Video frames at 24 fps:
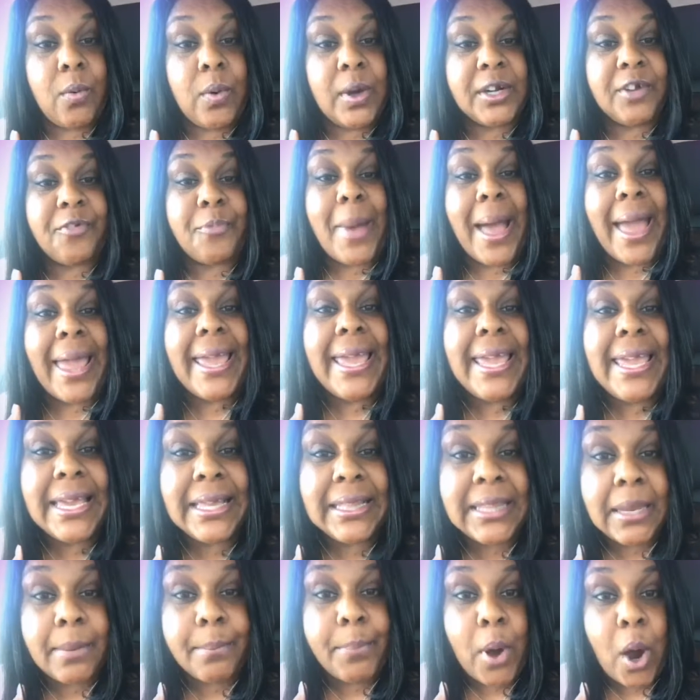one of my
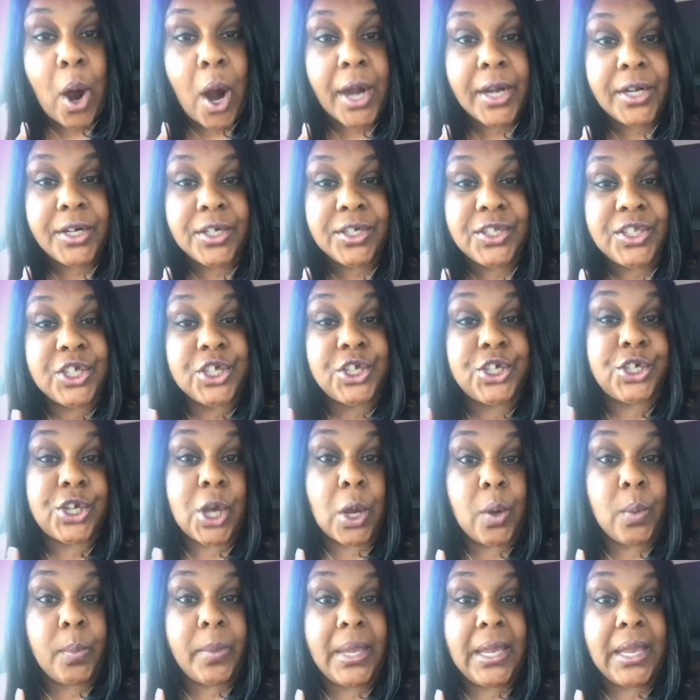healing partners to
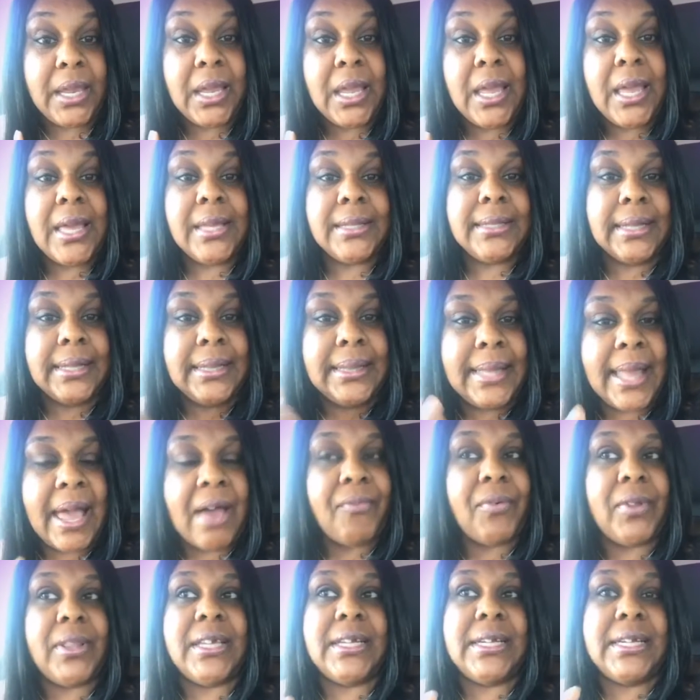show me the
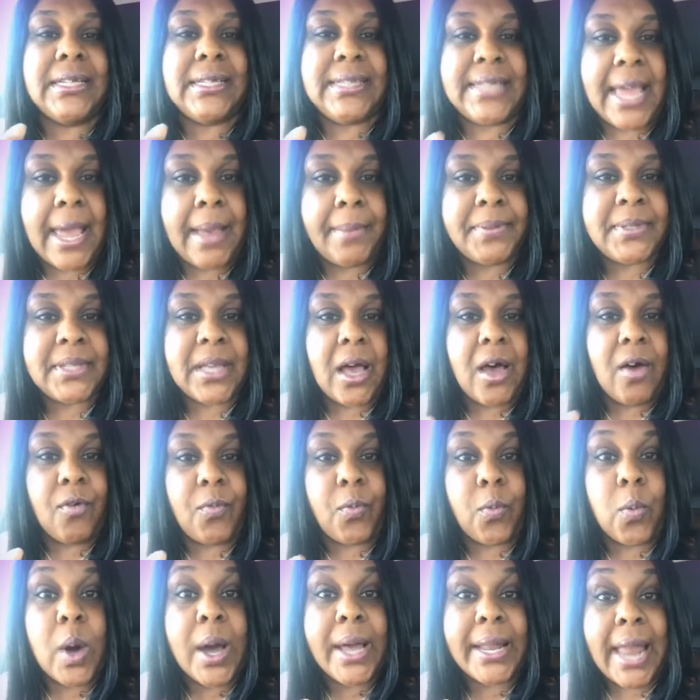level and the depths
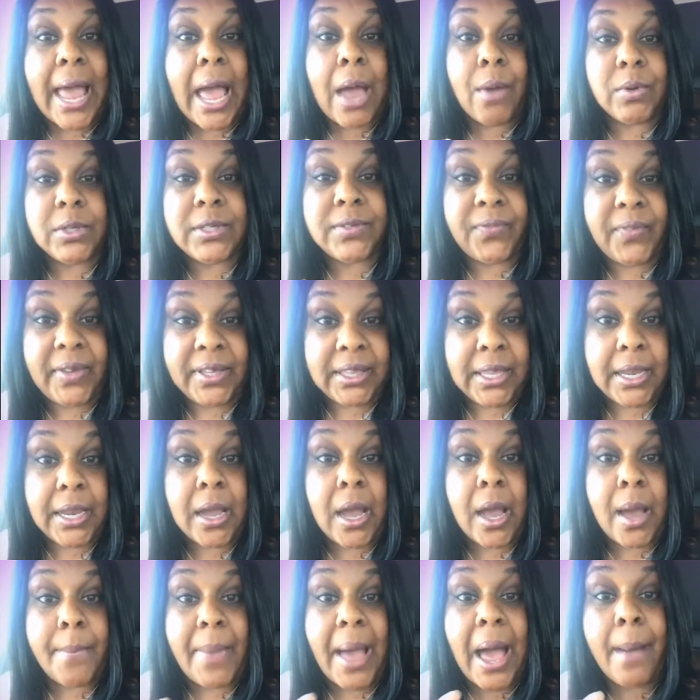of what I was
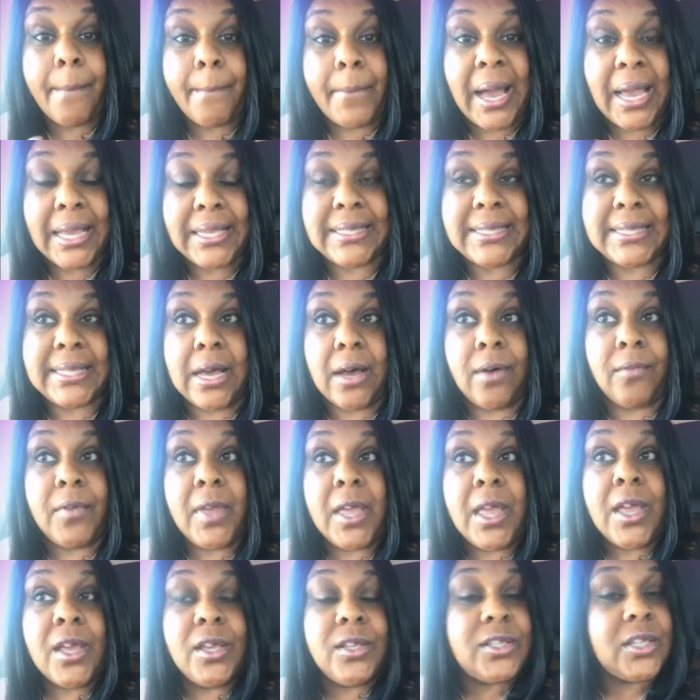feeling about myself.
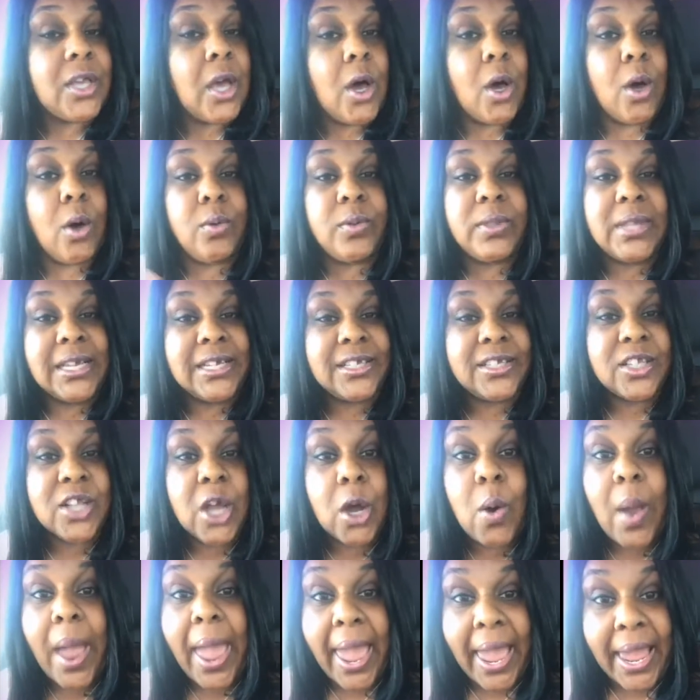So there's
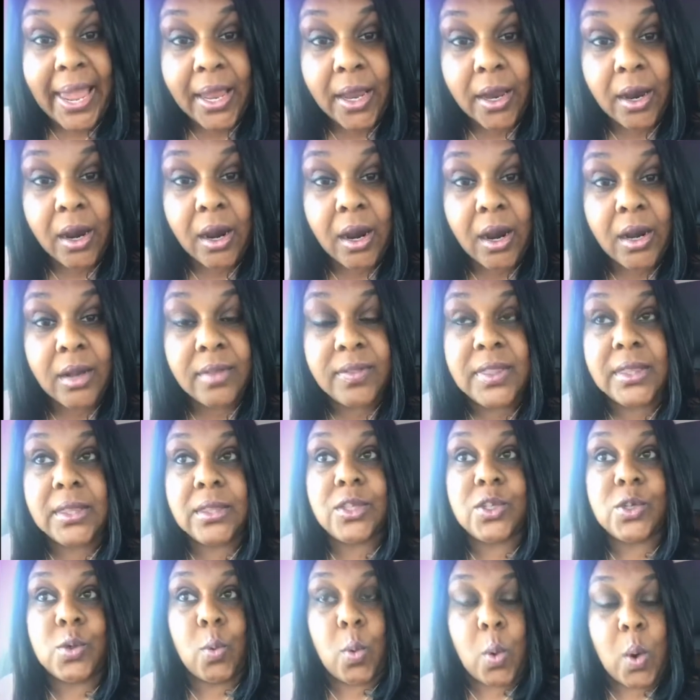no anger
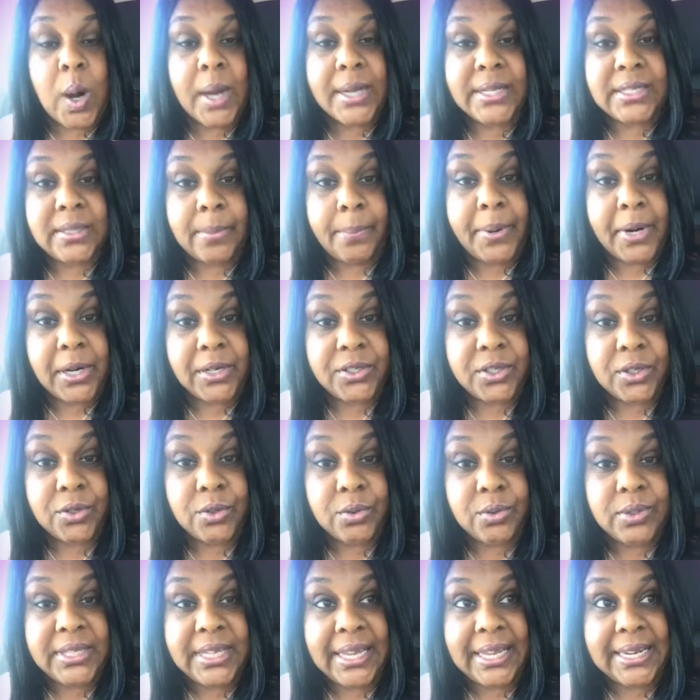towards the
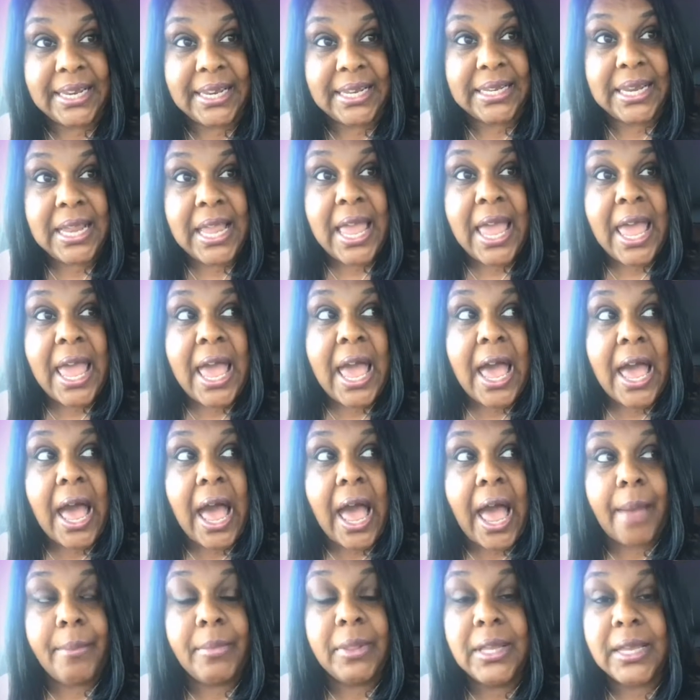person who did it.
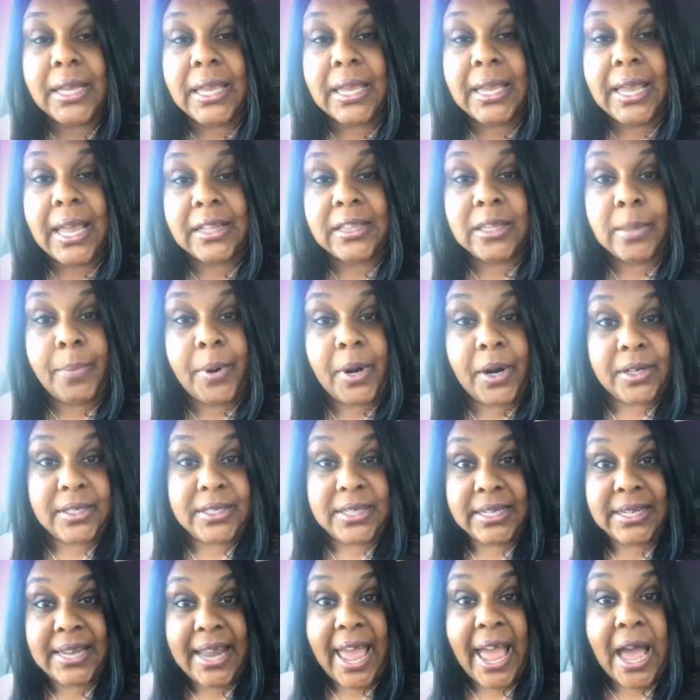I'm looking at the
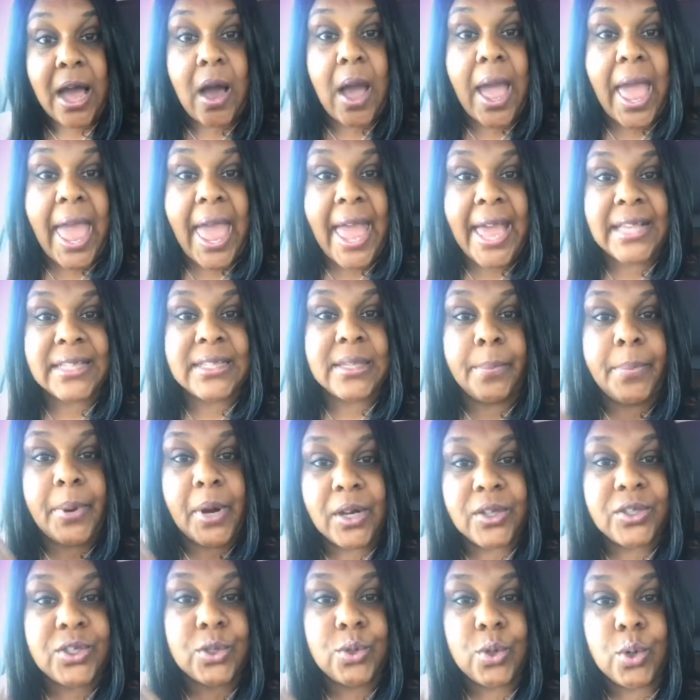person now as a
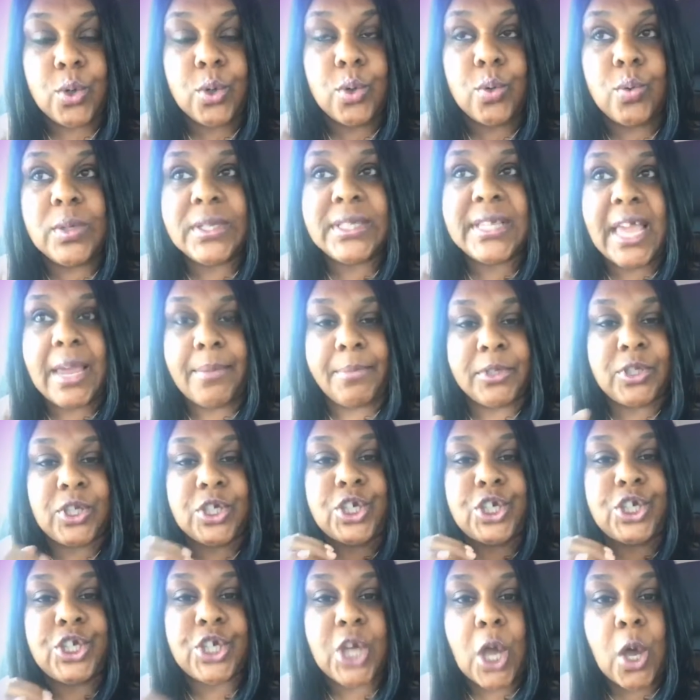person who was able
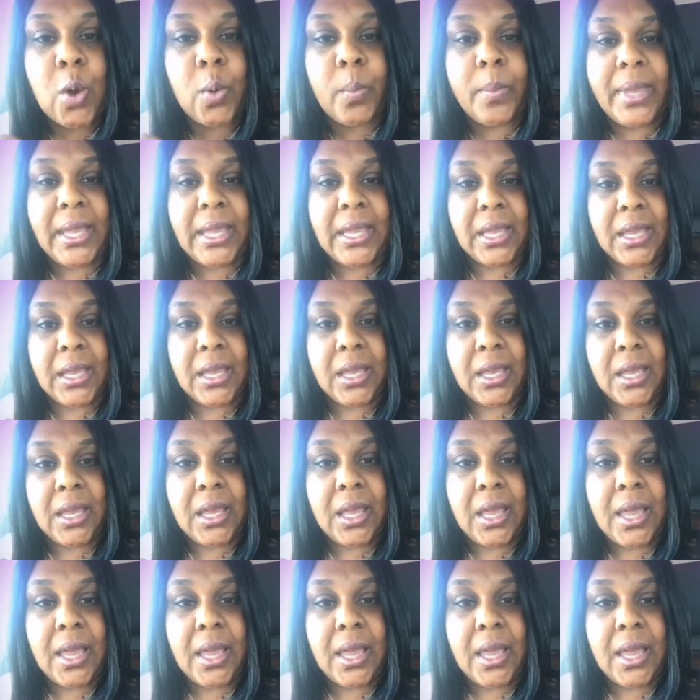to show me